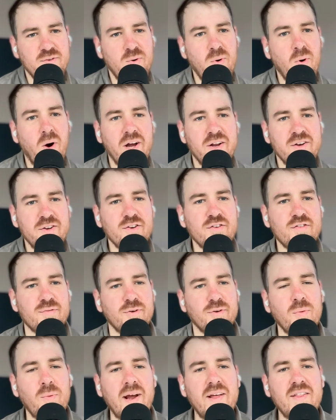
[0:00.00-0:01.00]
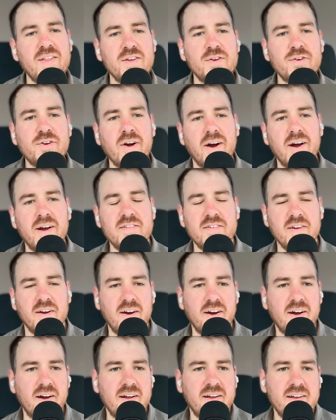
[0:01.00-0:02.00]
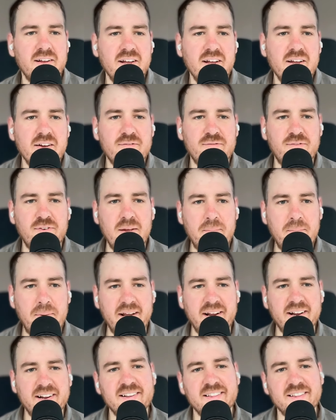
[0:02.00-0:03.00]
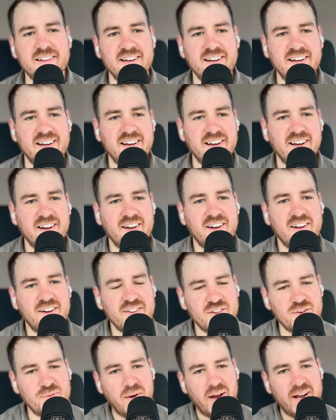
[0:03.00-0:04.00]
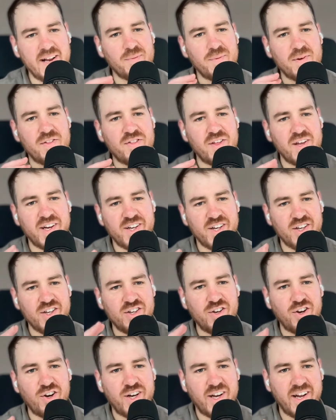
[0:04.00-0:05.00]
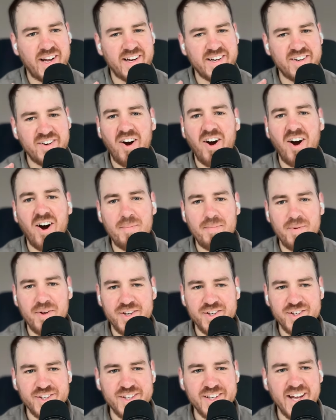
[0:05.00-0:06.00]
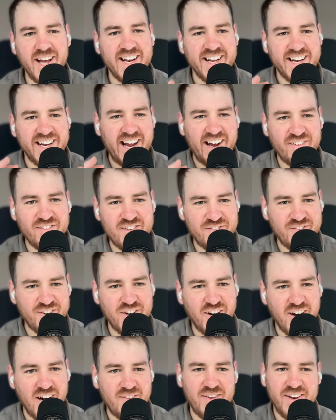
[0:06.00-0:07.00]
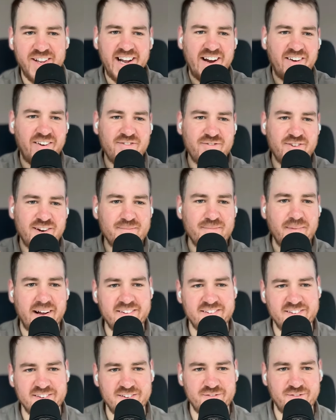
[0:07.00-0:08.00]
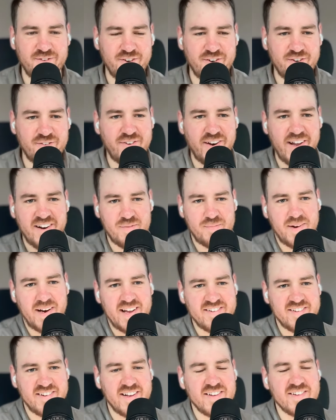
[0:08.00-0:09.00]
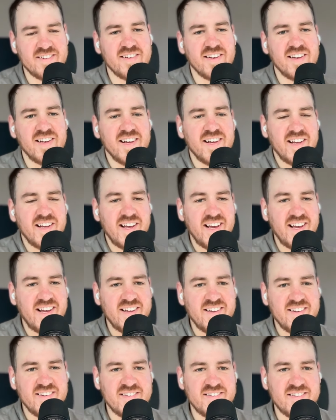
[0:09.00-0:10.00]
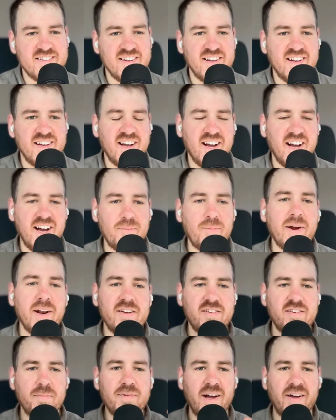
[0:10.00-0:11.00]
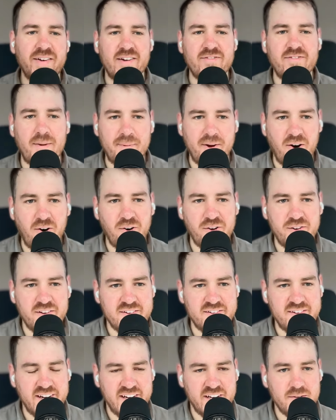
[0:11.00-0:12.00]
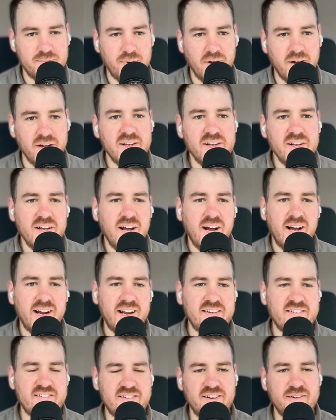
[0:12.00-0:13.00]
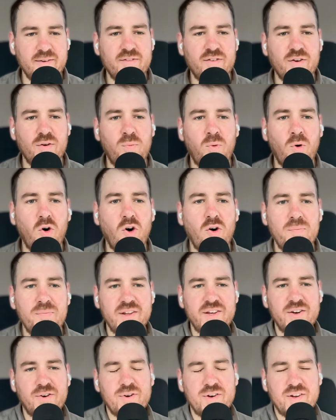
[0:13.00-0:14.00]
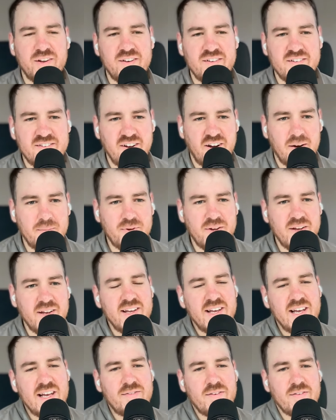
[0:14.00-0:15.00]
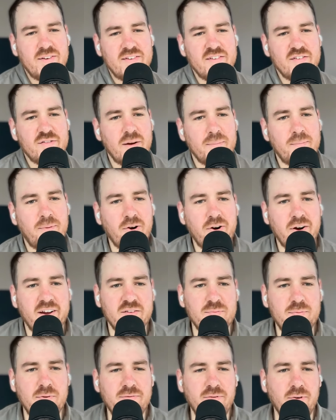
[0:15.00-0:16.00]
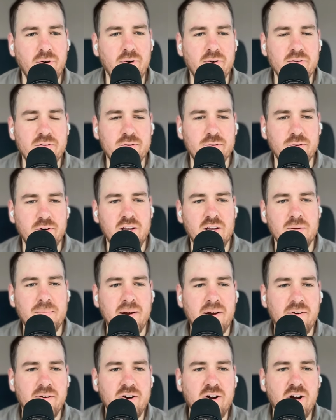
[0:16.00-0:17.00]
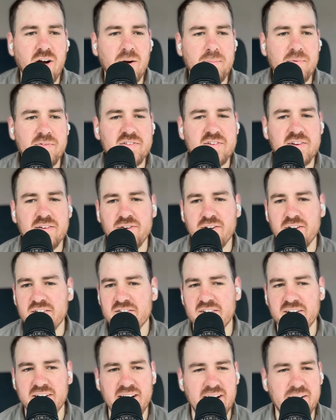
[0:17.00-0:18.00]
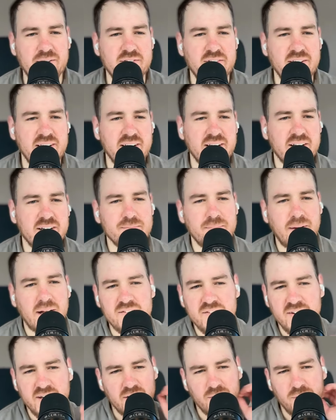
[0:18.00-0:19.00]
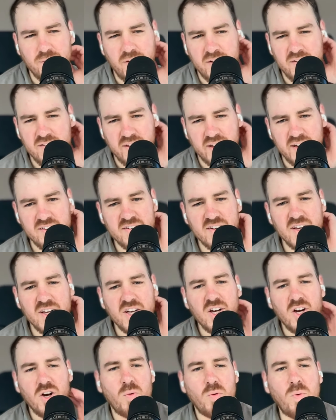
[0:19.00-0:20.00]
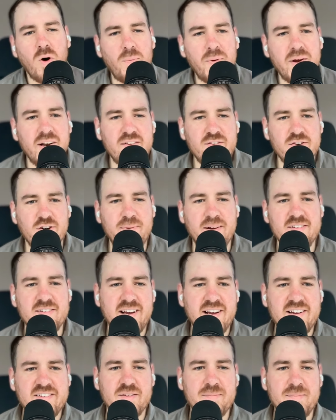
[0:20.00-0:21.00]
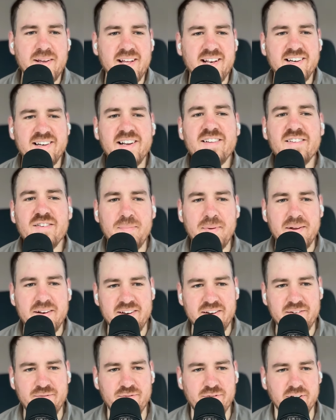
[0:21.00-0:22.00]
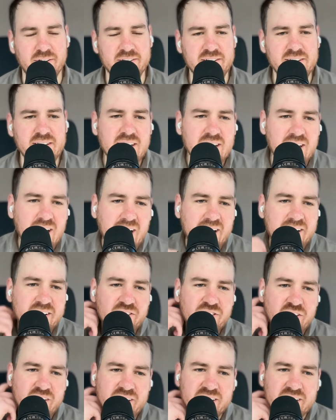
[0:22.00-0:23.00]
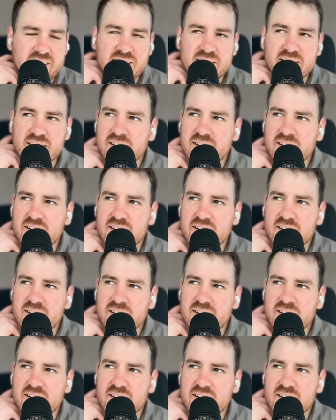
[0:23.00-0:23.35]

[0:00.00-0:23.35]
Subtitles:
quite unusual. The way that you guys are flipping the way that we think and look at carbon and accounting for carbon and how it really matters for flexible assets is, we're going to jump down that rabbit hole in a second, but I guess to warm the audience up, if you've listened to our podcast before talking about carbon certificates and accounting and matching and all those things, what we're going to talk about today is going to be a little bit different. And I think